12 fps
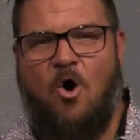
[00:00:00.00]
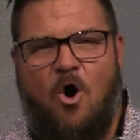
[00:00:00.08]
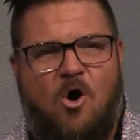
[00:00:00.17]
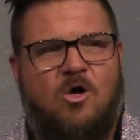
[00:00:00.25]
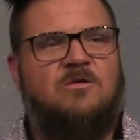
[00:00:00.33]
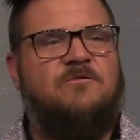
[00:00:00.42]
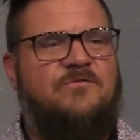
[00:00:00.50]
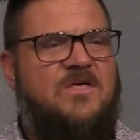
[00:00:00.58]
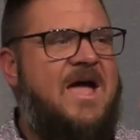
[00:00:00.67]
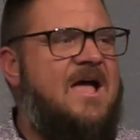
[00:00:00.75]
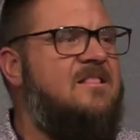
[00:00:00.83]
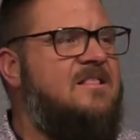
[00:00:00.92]
all of
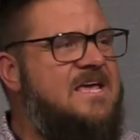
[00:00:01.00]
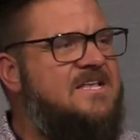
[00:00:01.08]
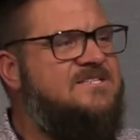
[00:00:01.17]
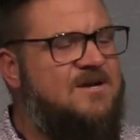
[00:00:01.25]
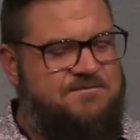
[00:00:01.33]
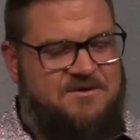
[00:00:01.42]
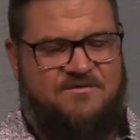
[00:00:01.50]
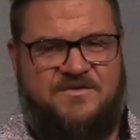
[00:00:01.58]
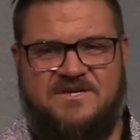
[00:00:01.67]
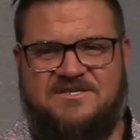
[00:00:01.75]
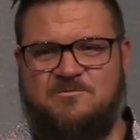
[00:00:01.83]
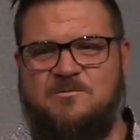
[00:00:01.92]
that leads up to
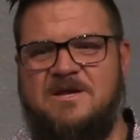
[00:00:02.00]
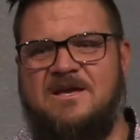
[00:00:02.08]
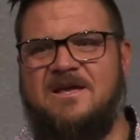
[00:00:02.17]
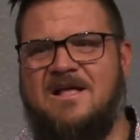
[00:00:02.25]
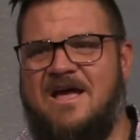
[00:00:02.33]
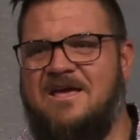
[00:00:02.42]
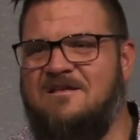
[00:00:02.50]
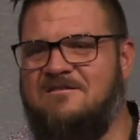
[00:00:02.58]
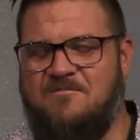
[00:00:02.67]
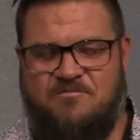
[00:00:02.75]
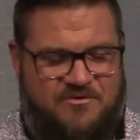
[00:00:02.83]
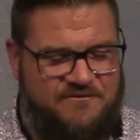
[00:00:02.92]
this week, and I get
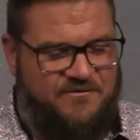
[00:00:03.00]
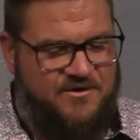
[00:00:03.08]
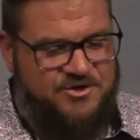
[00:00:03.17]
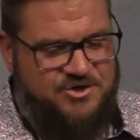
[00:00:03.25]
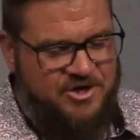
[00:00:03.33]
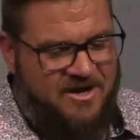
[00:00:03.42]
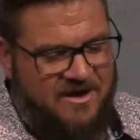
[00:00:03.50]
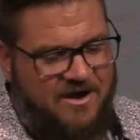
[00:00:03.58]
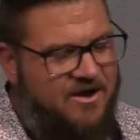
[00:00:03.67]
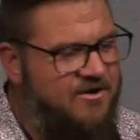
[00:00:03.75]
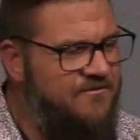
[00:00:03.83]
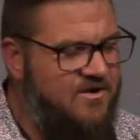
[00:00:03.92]
the privilege
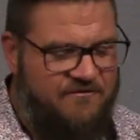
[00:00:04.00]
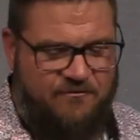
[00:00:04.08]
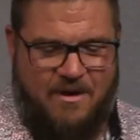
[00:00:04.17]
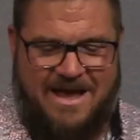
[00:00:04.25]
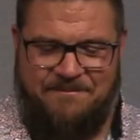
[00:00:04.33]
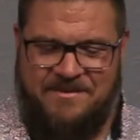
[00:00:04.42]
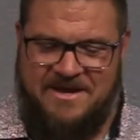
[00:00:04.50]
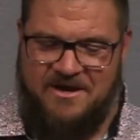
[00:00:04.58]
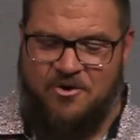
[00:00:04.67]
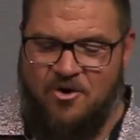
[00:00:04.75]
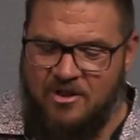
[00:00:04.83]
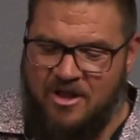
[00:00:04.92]
of, of wrapping
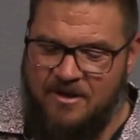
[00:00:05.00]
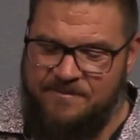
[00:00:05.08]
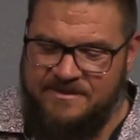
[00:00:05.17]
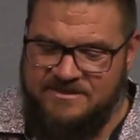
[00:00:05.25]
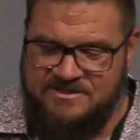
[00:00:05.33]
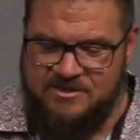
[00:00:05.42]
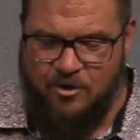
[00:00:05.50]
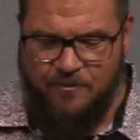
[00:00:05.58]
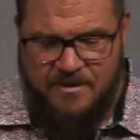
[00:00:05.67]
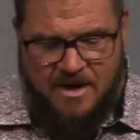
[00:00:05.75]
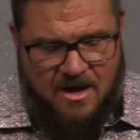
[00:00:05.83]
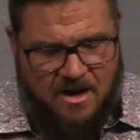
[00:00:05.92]
it all up. And so,
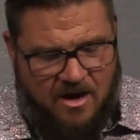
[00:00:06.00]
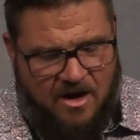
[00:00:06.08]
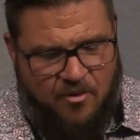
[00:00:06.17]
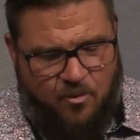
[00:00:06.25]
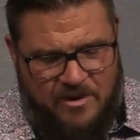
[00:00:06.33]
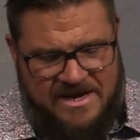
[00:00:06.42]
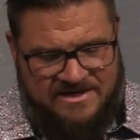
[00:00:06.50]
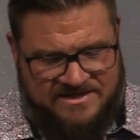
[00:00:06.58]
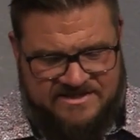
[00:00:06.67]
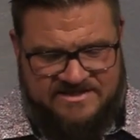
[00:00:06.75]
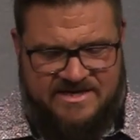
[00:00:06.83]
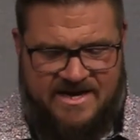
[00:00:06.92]
uh, week
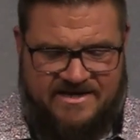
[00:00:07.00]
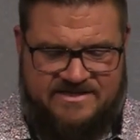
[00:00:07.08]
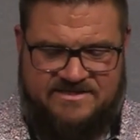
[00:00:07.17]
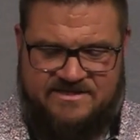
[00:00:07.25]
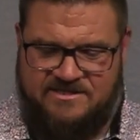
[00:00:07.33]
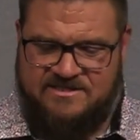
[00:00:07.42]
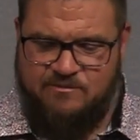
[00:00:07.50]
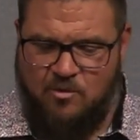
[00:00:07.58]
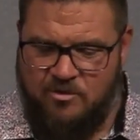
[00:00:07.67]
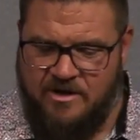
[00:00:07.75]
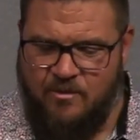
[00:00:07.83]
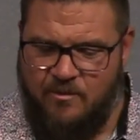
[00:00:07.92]
six, this
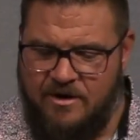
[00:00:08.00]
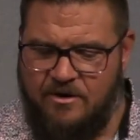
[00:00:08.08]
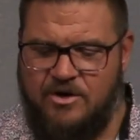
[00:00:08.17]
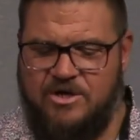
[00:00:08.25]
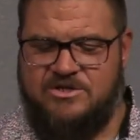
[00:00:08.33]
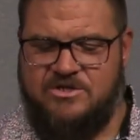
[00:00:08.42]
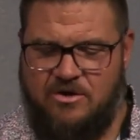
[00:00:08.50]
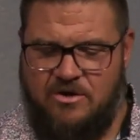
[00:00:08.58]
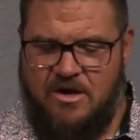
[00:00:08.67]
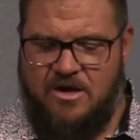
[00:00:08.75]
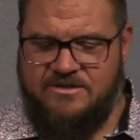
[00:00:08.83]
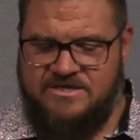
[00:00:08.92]
morning, we are going to
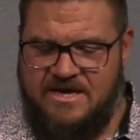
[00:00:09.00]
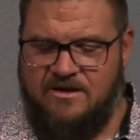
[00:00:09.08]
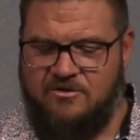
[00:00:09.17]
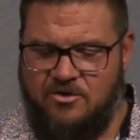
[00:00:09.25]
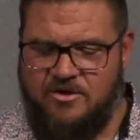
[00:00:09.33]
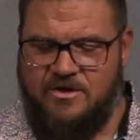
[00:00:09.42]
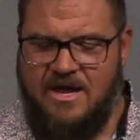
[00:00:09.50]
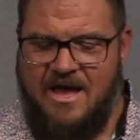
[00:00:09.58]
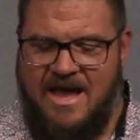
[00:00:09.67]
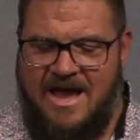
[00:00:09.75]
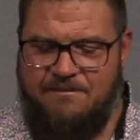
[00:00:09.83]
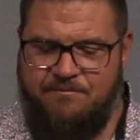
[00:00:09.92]
uh, take a look
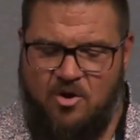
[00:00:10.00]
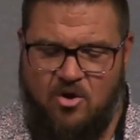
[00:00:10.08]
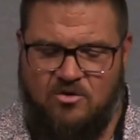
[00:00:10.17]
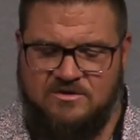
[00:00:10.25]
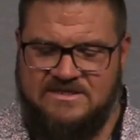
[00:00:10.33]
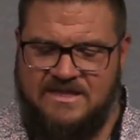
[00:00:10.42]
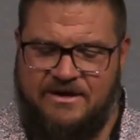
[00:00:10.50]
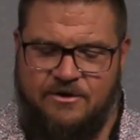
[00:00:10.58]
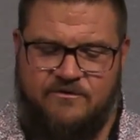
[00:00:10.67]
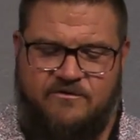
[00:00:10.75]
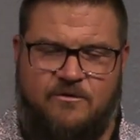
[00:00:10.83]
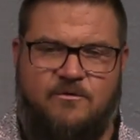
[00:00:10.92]
at Paul's
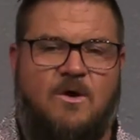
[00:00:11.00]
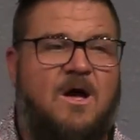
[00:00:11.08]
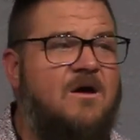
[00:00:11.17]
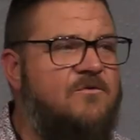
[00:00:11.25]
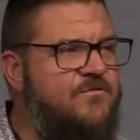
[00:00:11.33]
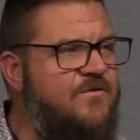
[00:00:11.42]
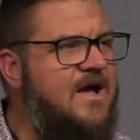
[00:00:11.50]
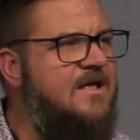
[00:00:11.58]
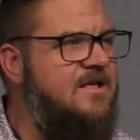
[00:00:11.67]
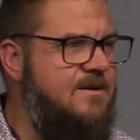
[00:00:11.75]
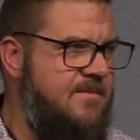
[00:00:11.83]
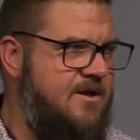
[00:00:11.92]
letter to
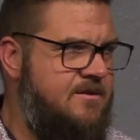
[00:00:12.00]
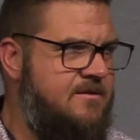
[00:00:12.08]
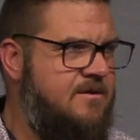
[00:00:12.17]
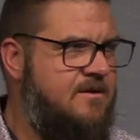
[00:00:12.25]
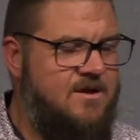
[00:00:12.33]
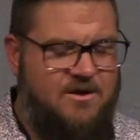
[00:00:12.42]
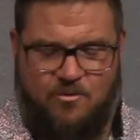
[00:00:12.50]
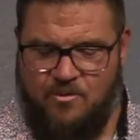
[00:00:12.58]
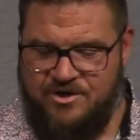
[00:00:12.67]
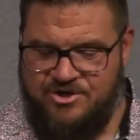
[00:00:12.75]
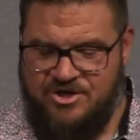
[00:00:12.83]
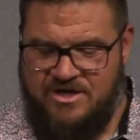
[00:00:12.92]
Philemon,
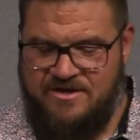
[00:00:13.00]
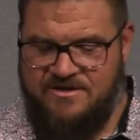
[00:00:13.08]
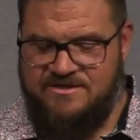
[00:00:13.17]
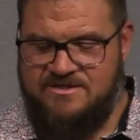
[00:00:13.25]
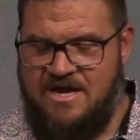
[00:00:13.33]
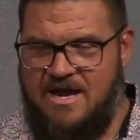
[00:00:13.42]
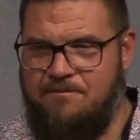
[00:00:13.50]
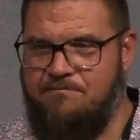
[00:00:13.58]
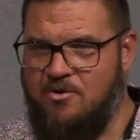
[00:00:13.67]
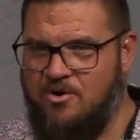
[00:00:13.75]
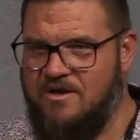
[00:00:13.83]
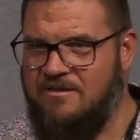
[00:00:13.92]
which is a
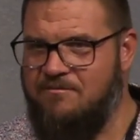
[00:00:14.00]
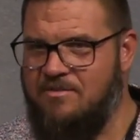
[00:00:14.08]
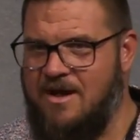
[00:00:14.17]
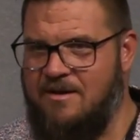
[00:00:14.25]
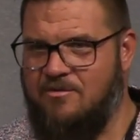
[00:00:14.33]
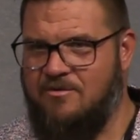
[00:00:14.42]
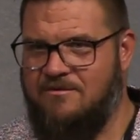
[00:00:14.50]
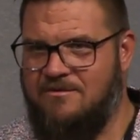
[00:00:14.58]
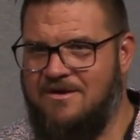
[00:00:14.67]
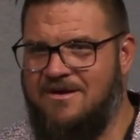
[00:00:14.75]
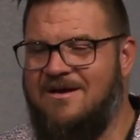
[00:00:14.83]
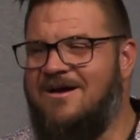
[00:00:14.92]
book in the Bible
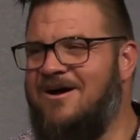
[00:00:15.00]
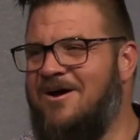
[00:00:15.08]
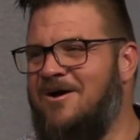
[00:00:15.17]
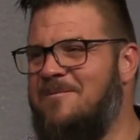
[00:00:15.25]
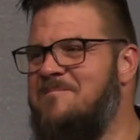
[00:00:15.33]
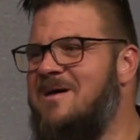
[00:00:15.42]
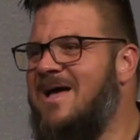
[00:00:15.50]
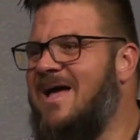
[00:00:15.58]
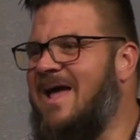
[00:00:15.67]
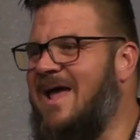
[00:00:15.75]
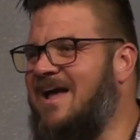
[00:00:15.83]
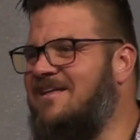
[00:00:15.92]
um,
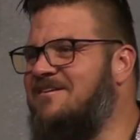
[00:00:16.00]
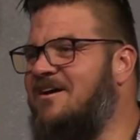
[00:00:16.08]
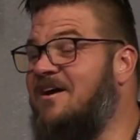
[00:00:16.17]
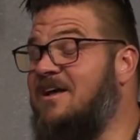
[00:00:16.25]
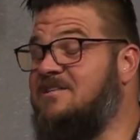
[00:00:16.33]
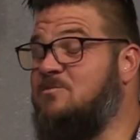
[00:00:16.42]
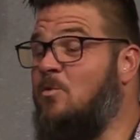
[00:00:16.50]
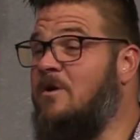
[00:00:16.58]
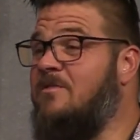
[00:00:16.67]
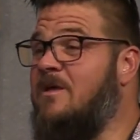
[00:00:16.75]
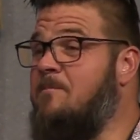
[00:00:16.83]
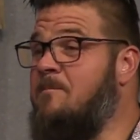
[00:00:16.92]
and uh, it's
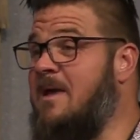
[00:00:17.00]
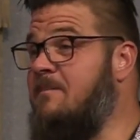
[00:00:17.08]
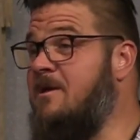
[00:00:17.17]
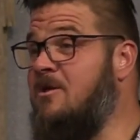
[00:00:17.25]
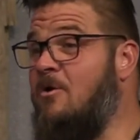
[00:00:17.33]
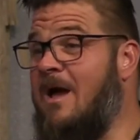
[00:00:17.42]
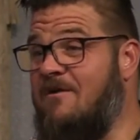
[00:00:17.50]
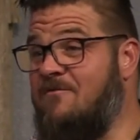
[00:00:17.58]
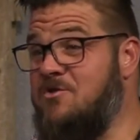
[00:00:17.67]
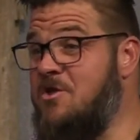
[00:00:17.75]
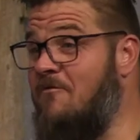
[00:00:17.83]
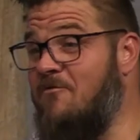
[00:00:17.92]
one that maybe you
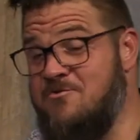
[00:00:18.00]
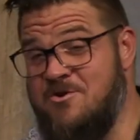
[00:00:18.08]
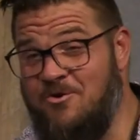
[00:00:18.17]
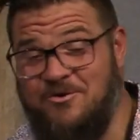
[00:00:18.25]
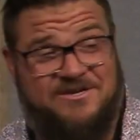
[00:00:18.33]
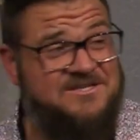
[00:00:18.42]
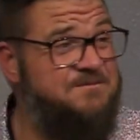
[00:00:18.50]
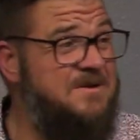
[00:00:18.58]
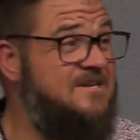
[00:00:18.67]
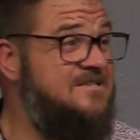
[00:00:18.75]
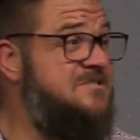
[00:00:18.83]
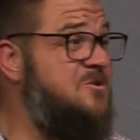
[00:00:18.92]
haven't never noticed
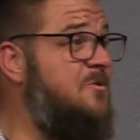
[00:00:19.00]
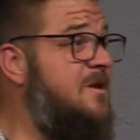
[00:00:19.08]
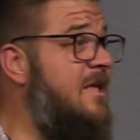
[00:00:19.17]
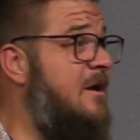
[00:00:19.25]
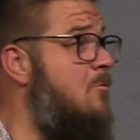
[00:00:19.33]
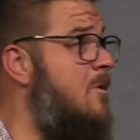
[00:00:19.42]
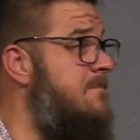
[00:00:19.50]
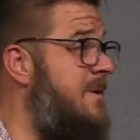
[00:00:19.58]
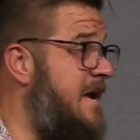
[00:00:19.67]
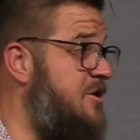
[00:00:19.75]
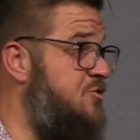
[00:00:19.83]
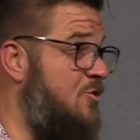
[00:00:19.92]
because it's only like one
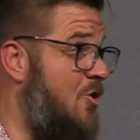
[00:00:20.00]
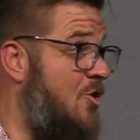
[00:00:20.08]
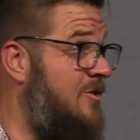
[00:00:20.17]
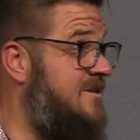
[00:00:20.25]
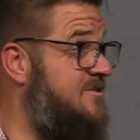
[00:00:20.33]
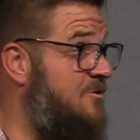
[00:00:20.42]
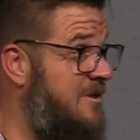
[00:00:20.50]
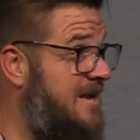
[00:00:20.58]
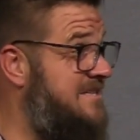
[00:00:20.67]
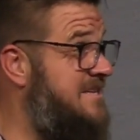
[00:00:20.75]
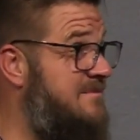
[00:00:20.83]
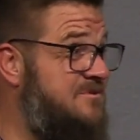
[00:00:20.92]
page long. And so a lot
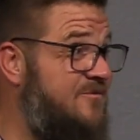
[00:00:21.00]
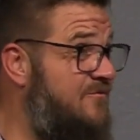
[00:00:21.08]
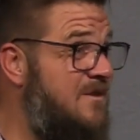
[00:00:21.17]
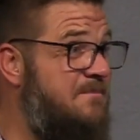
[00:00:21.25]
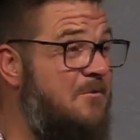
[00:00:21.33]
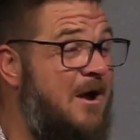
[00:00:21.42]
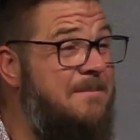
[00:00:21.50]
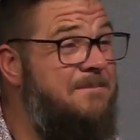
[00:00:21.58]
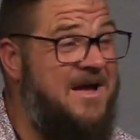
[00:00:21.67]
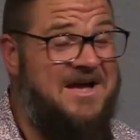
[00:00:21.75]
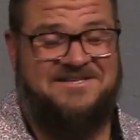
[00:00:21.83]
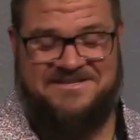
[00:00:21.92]
of times you flip right
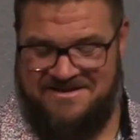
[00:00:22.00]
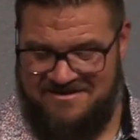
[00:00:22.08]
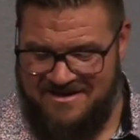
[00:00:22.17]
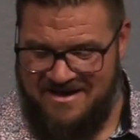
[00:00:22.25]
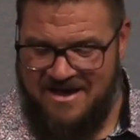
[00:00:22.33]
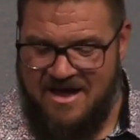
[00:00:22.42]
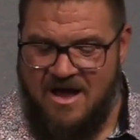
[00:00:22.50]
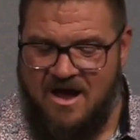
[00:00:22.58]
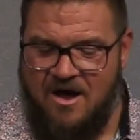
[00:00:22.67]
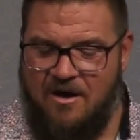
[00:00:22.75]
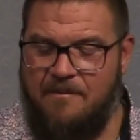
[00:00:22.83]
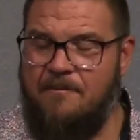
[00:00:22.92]
past it.
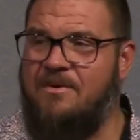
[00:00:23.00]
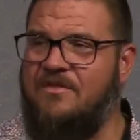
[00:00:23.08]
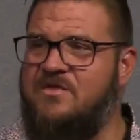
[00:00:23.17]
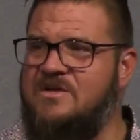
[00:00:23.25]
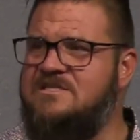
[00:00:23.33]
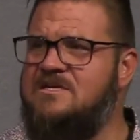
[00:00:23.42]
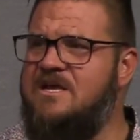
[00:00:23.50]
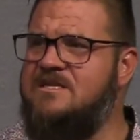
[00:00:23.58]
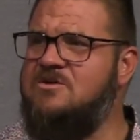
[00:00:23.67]
Um, but this is